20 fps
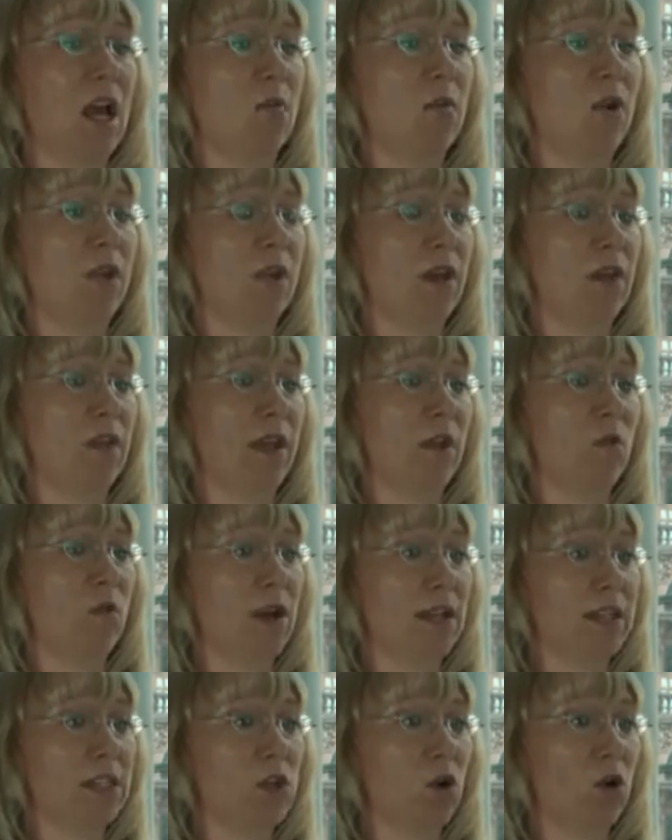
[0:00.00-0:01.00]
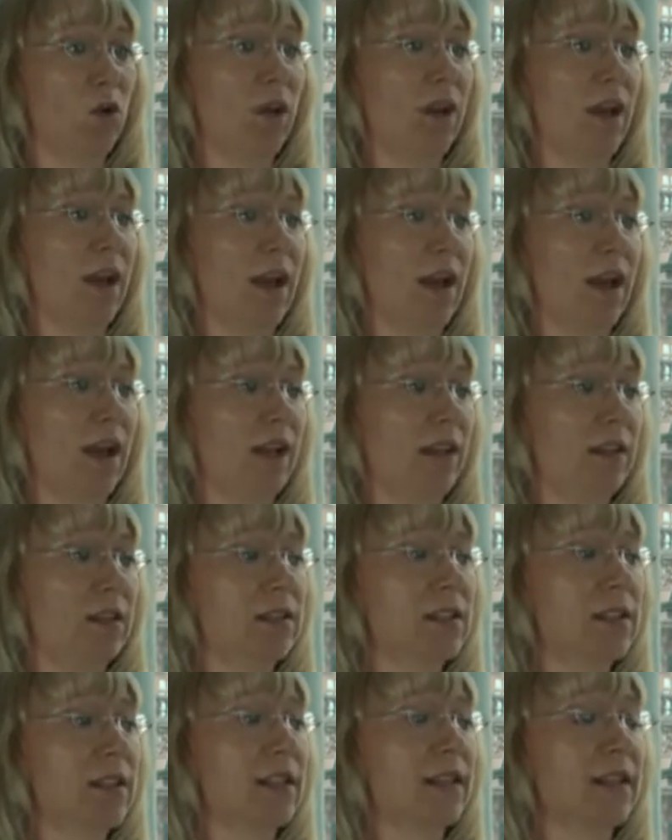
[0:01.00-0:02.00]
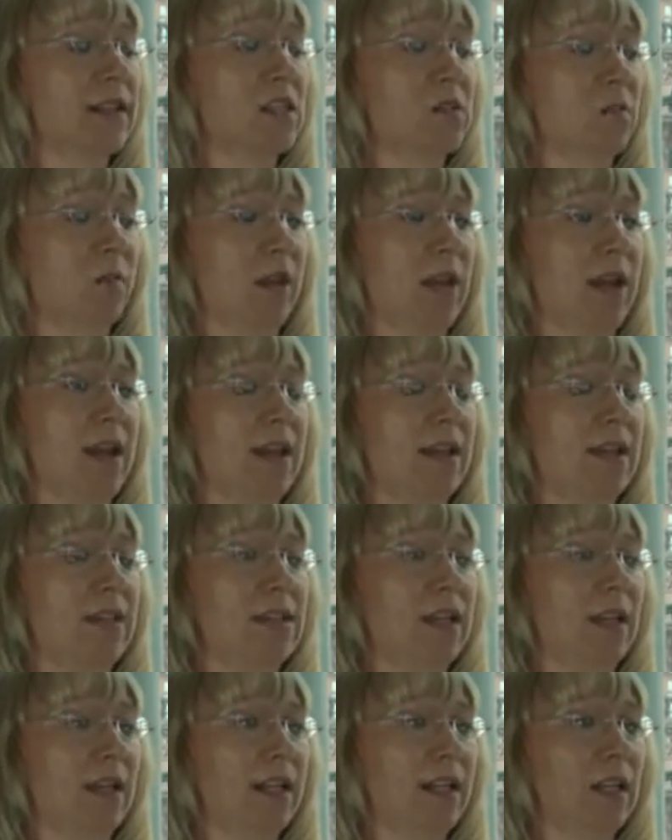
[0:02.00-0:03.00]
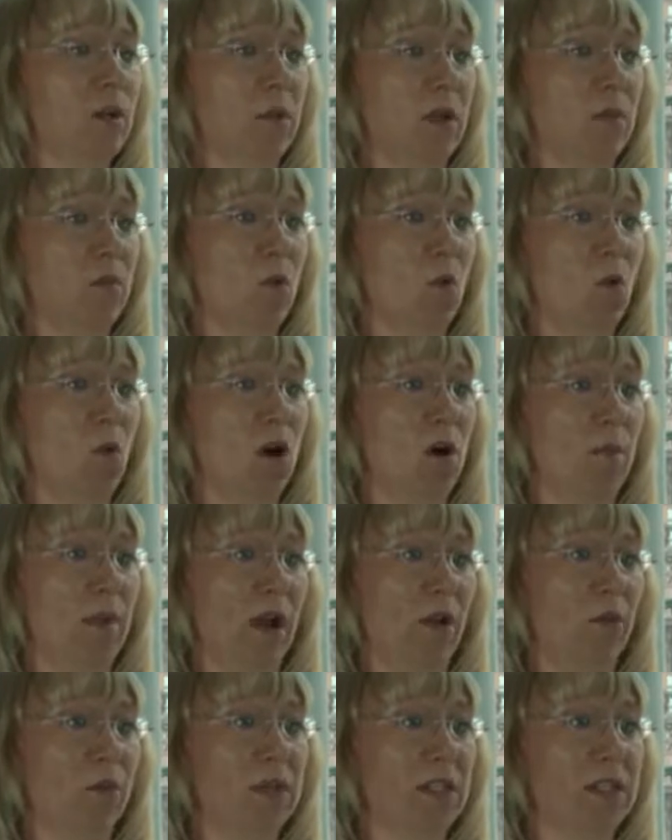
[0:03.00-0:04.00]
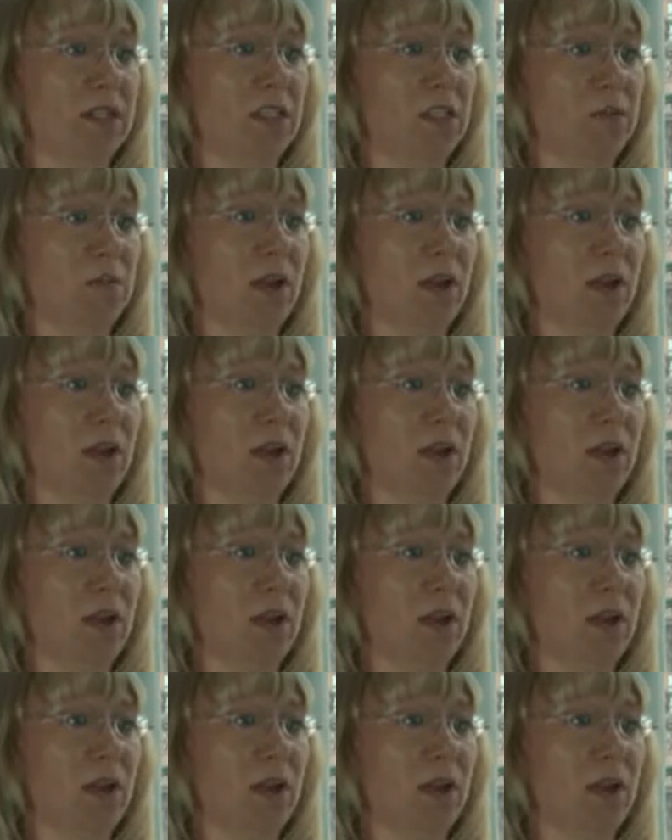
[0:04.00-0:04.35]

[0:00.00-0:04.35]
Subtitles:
but then they went on and explained a little bit more about business